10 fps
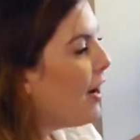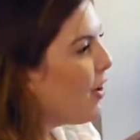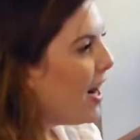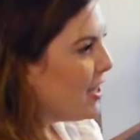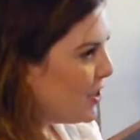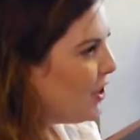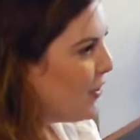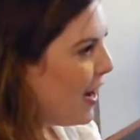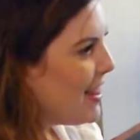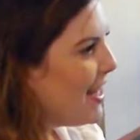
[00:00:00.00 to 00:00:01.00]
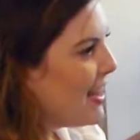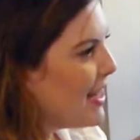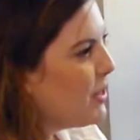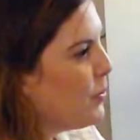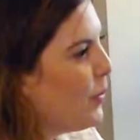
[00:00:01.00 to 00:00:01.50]
cry too. I think
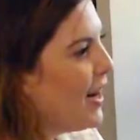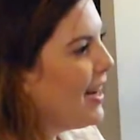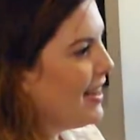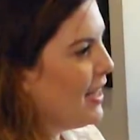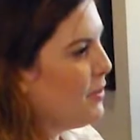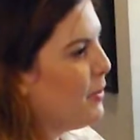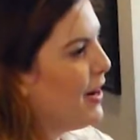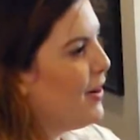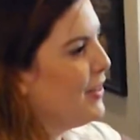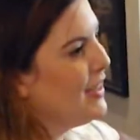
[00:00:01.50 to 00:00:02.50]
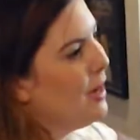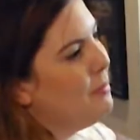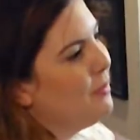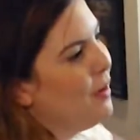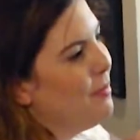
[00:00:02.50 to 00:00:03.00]
that's where it all
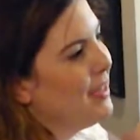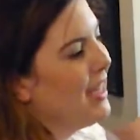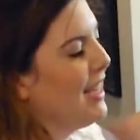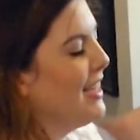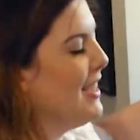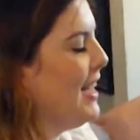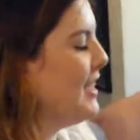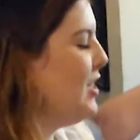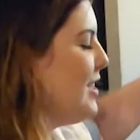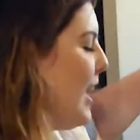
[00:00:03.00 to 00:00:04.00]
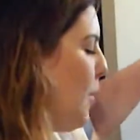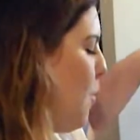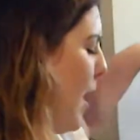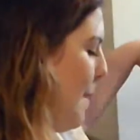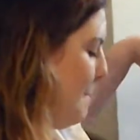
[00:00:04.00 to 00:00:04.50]
stems from, is like this. It's just like
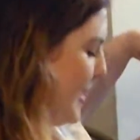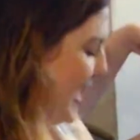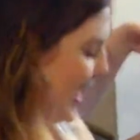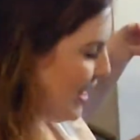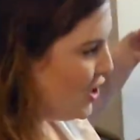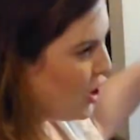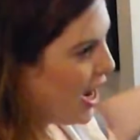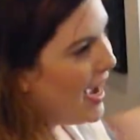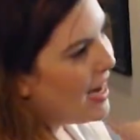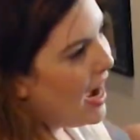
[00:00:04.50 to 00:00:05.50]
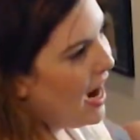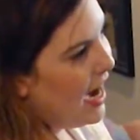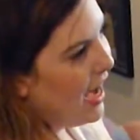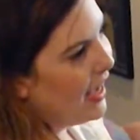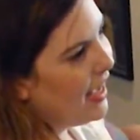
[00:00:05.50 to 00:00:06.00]
one big giant
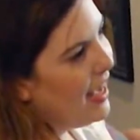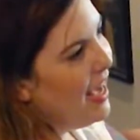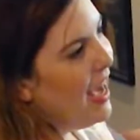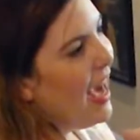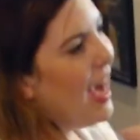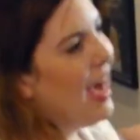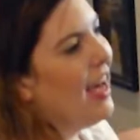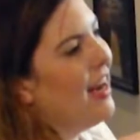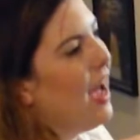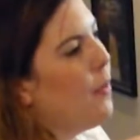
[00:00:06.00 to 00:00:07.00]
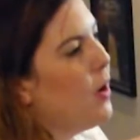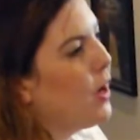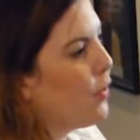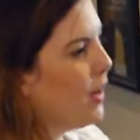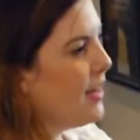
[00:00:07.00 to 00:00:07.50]
hug. And I want
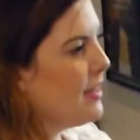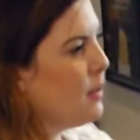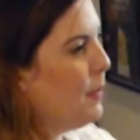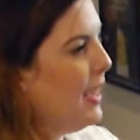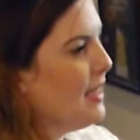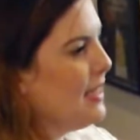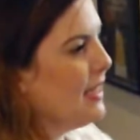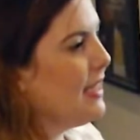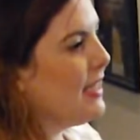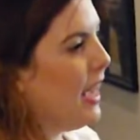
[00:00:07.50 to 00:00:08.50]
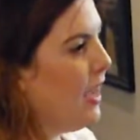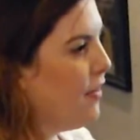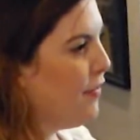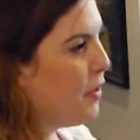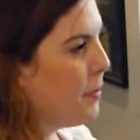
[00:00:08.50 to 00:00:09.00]
to create a space that's
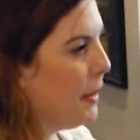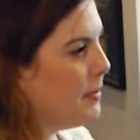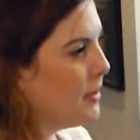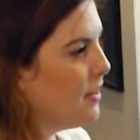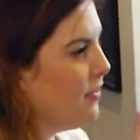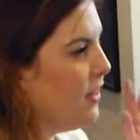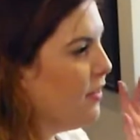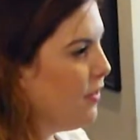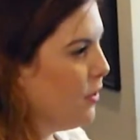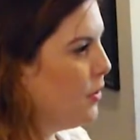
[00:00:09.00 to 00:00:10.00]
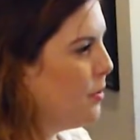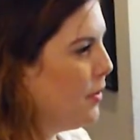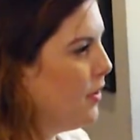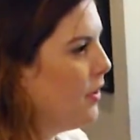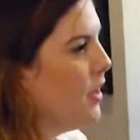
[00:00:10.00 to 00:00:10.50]
safe for people to feel
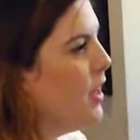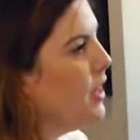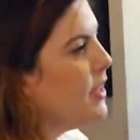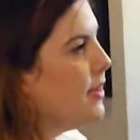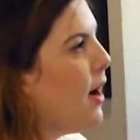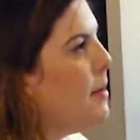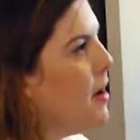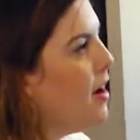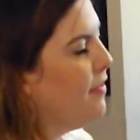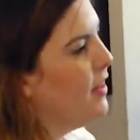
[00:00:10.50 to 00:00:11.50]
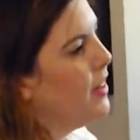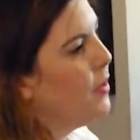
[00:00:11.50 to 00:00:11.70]
vulnerable. So I'm often the